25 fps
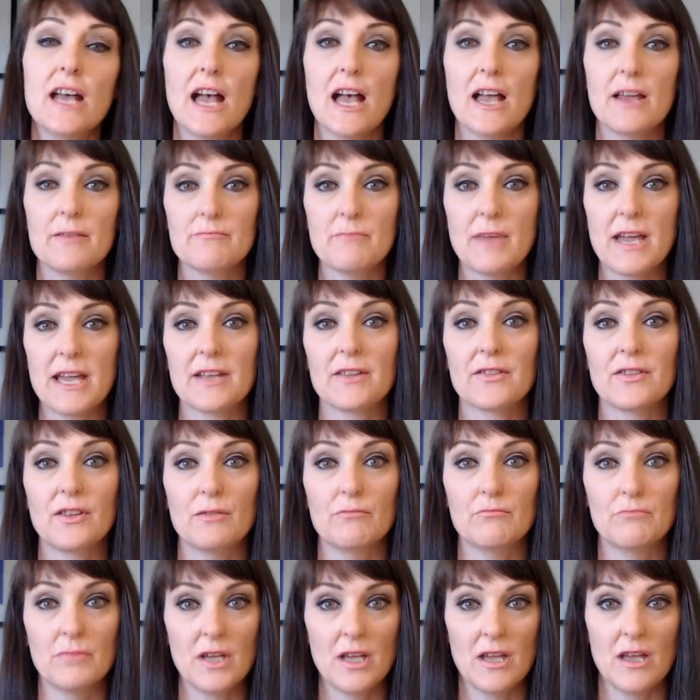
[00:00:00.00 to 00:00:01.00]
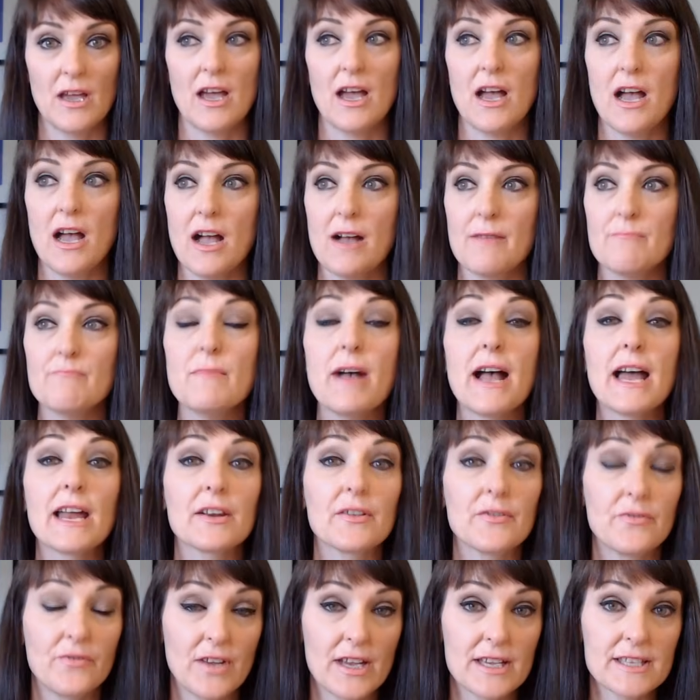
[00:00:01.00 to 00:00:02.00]
and make them uh,
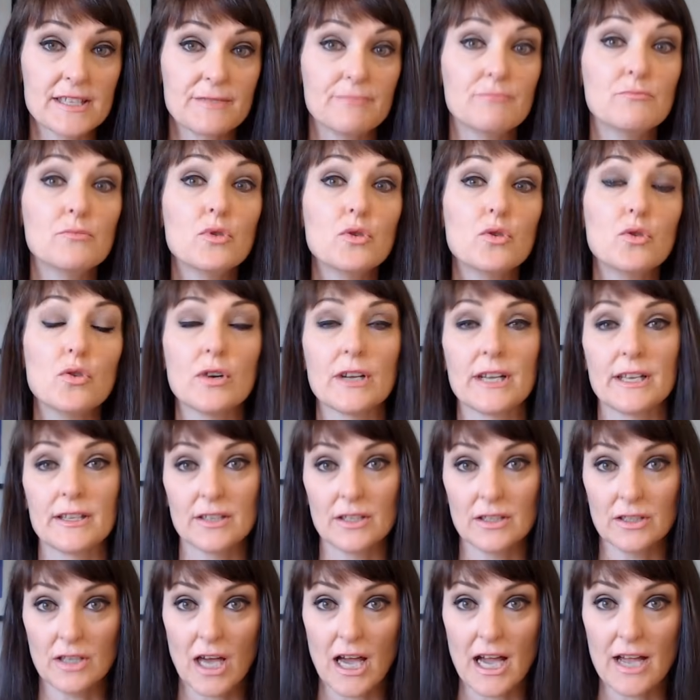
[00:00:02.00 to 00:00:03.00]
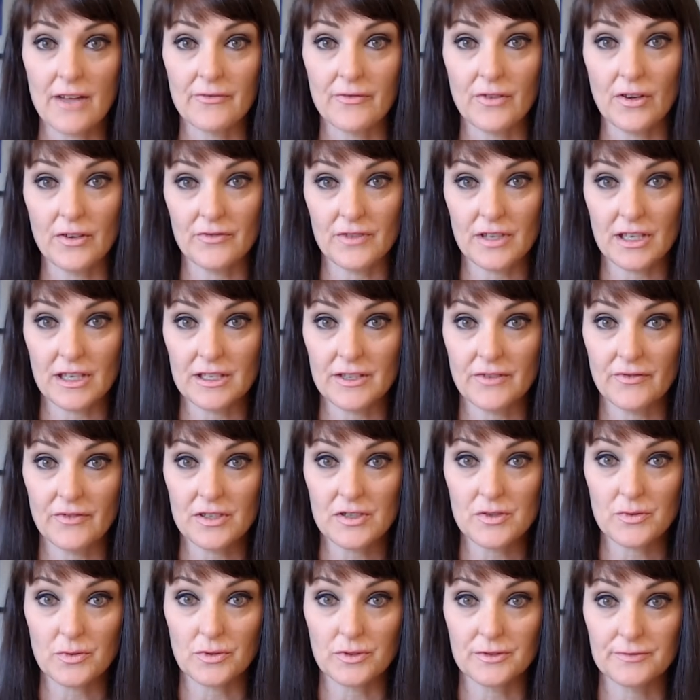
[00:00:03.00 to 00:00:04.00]
manifest more in the life of the
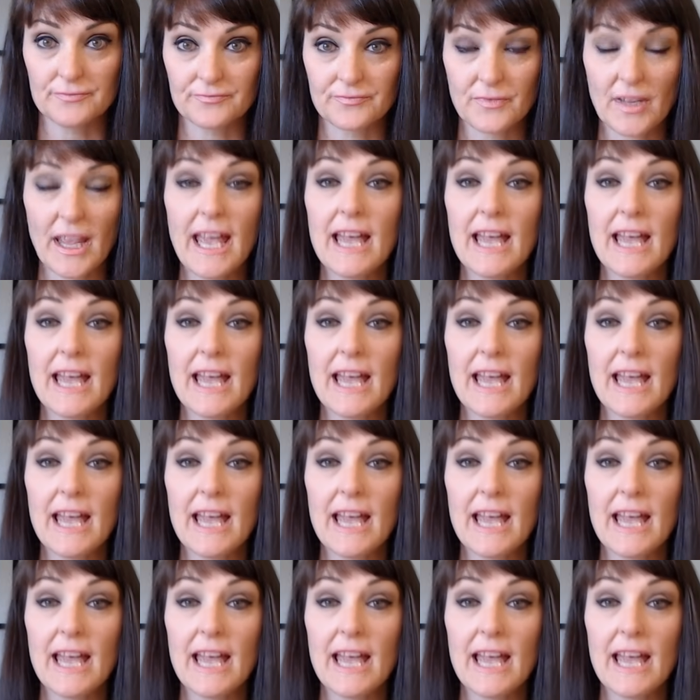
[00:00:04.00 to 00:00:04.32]
individual